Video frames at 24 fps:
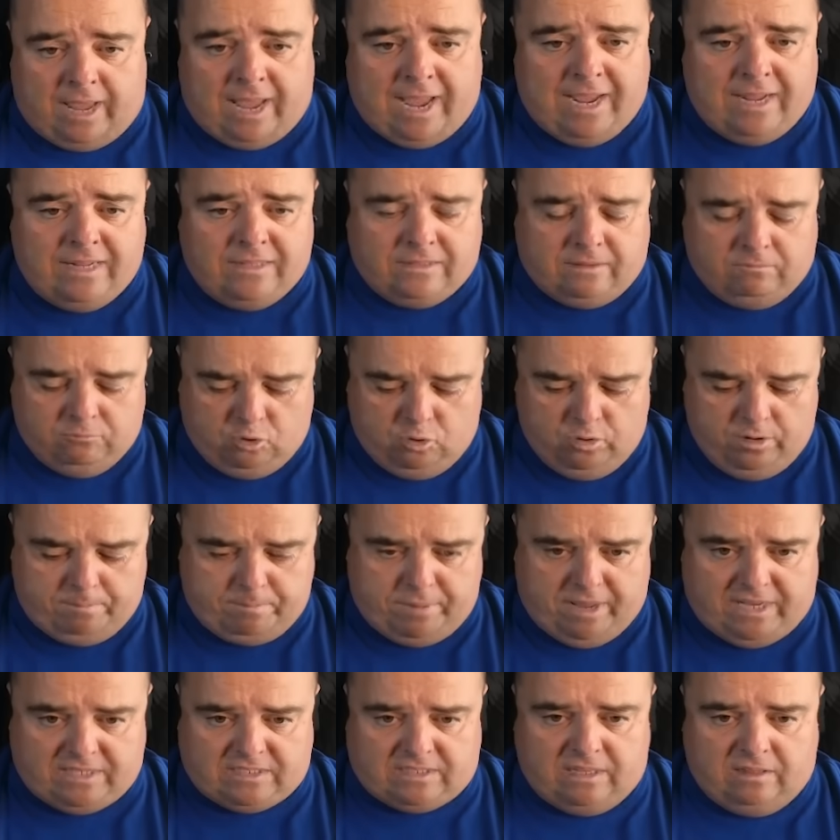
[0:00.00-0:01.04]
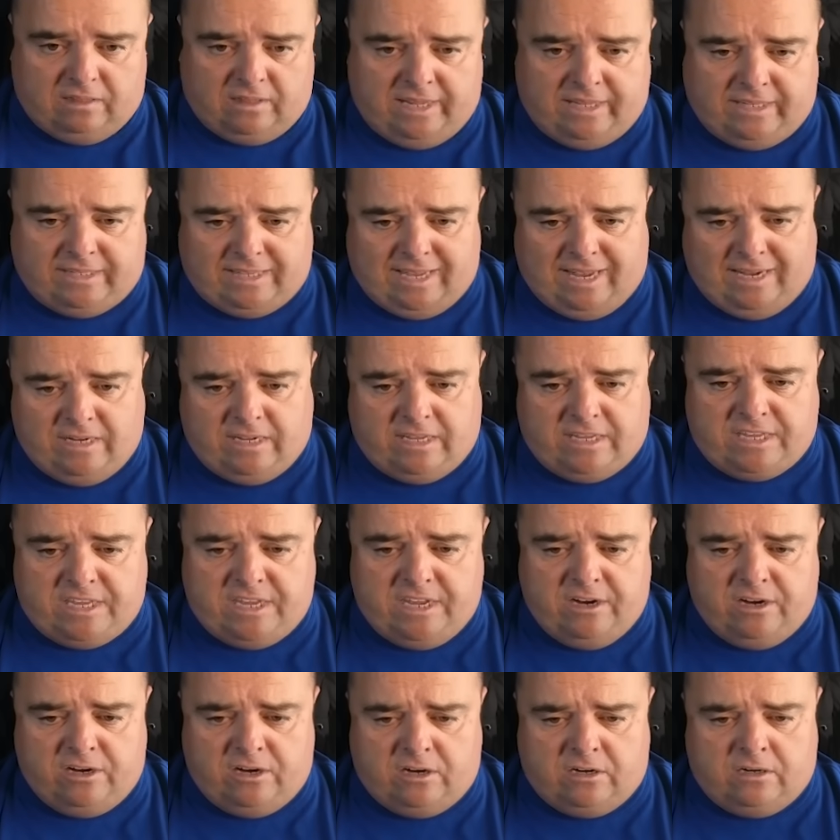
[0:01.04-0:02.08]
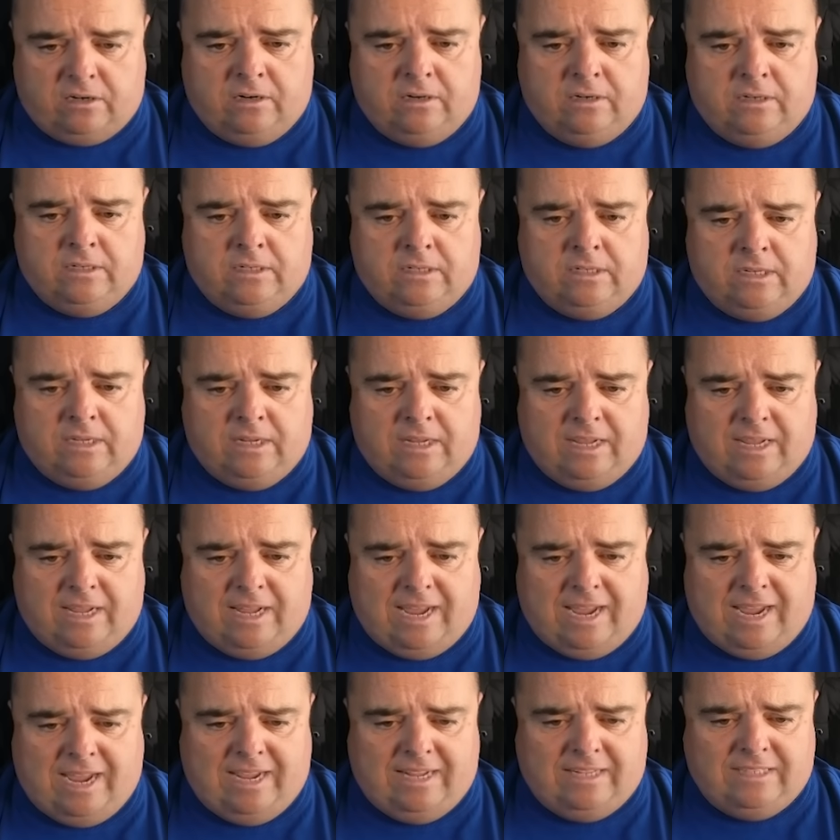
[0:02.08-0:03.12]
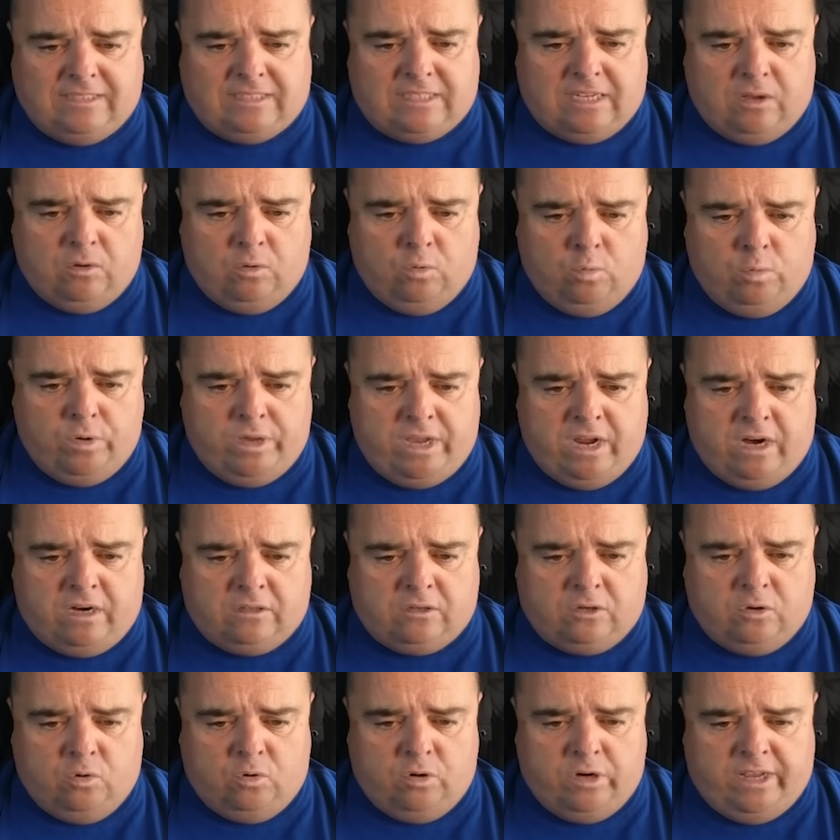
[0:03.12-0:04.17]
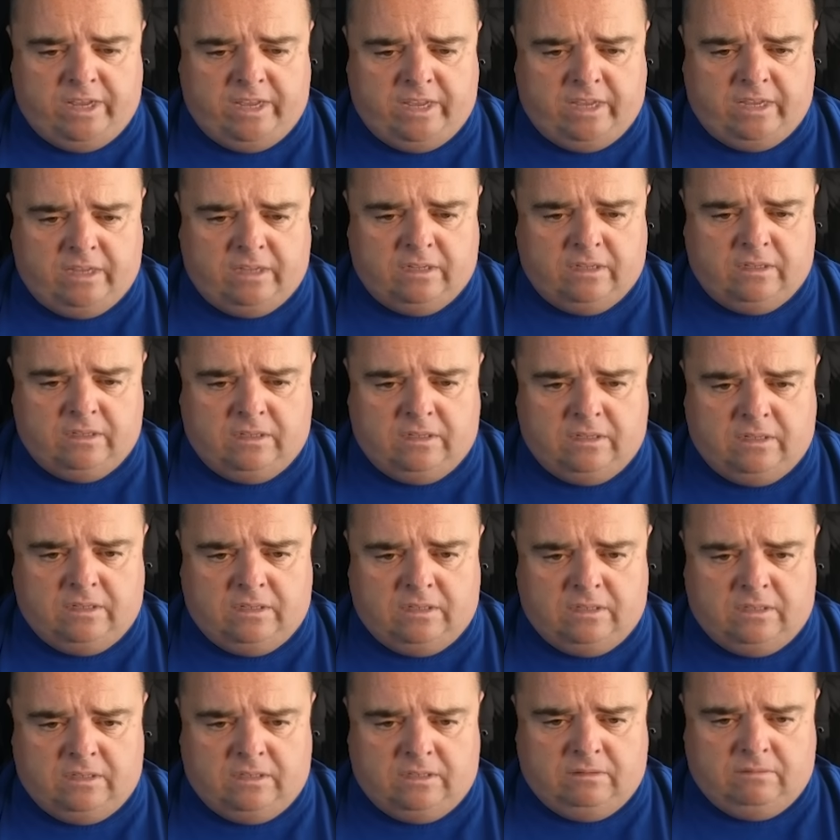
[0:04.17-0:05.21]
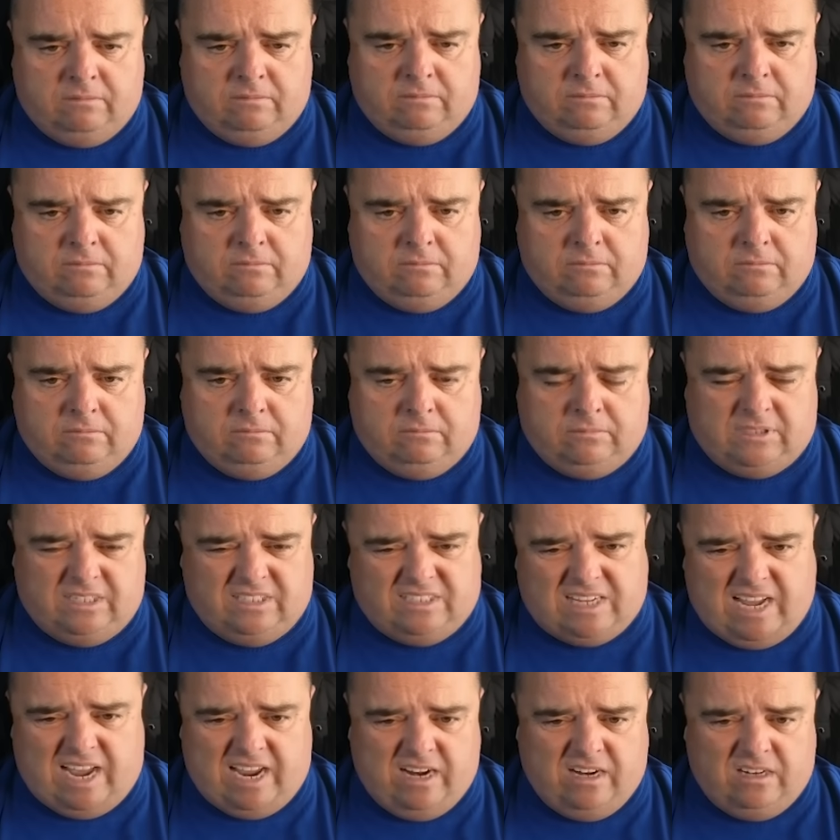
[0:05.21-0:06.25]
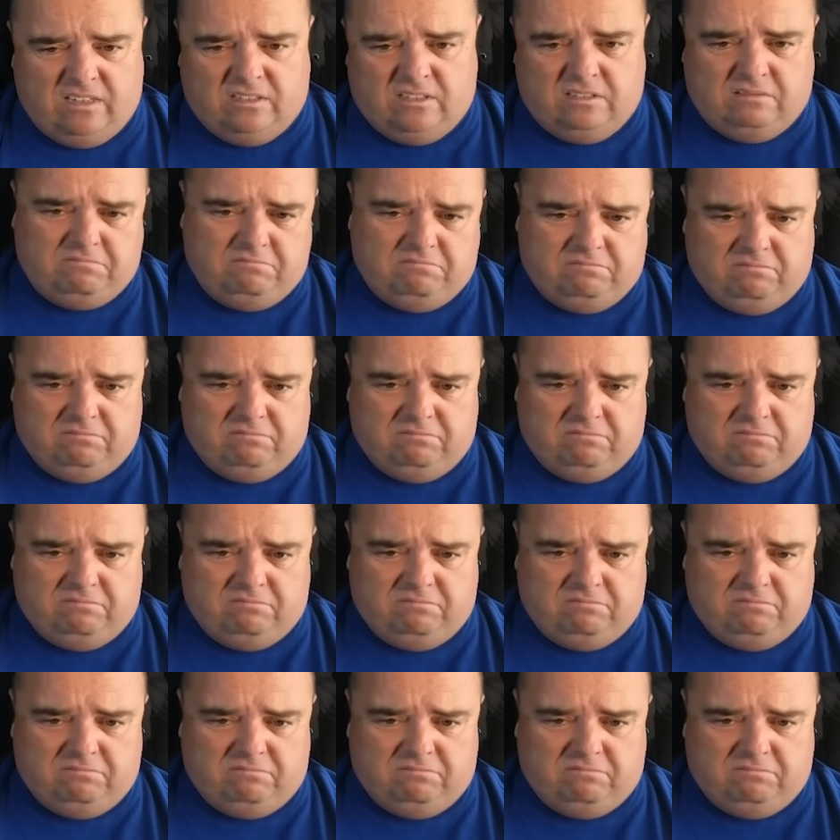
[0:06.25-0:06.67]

and I'm going to paste the link in here, and we are going to desired,